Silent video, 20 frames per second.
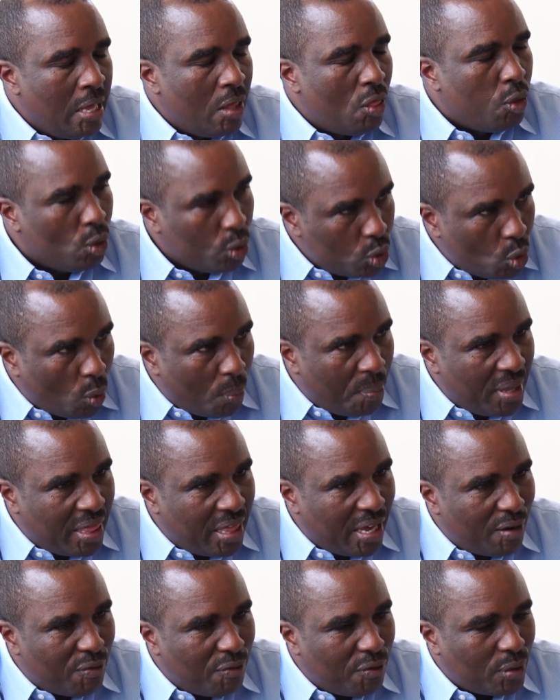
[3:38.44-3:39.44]
those will be
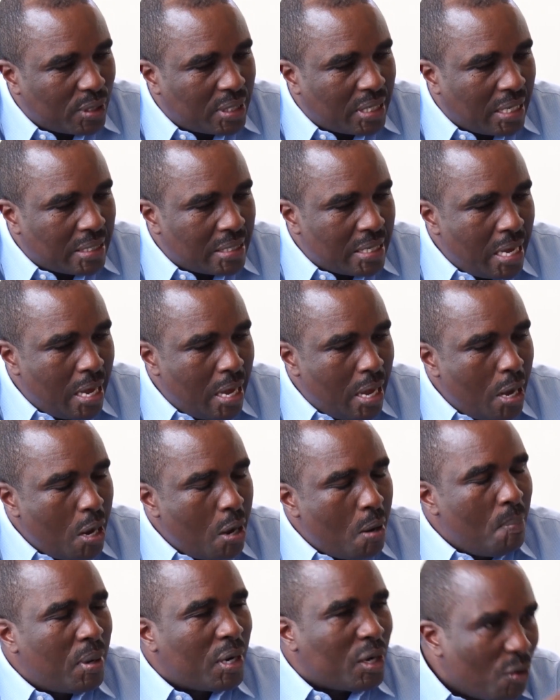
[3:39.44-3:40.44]
the enforcers.
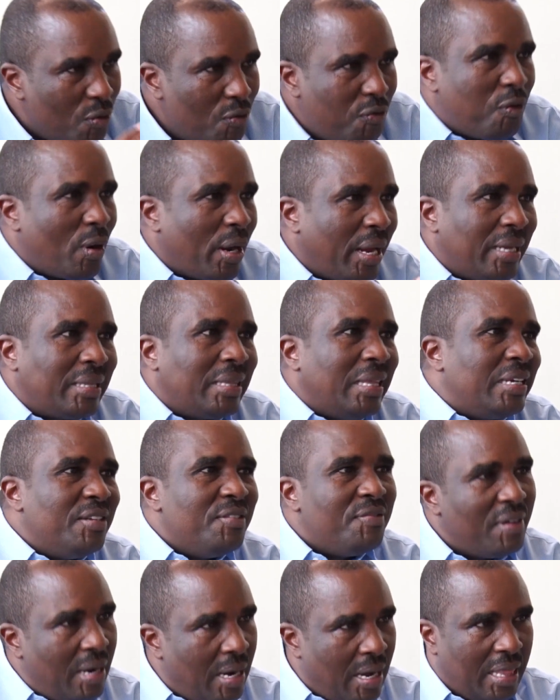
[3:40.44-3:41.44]
But don't forget that
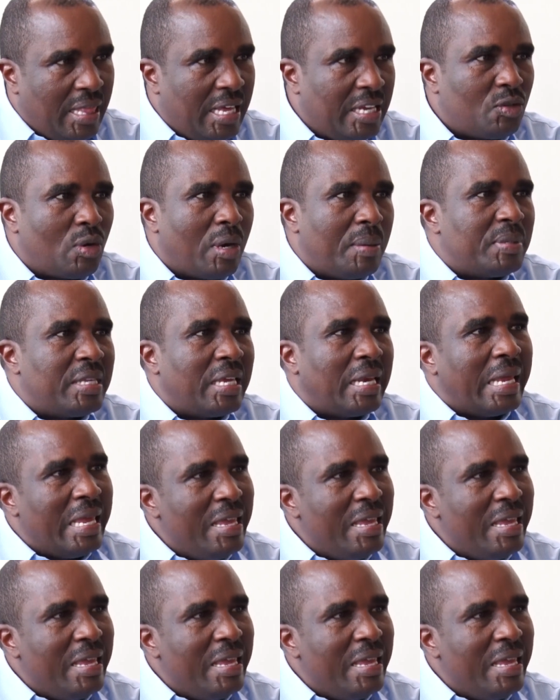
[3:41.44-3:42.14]
and that's what I'm saying,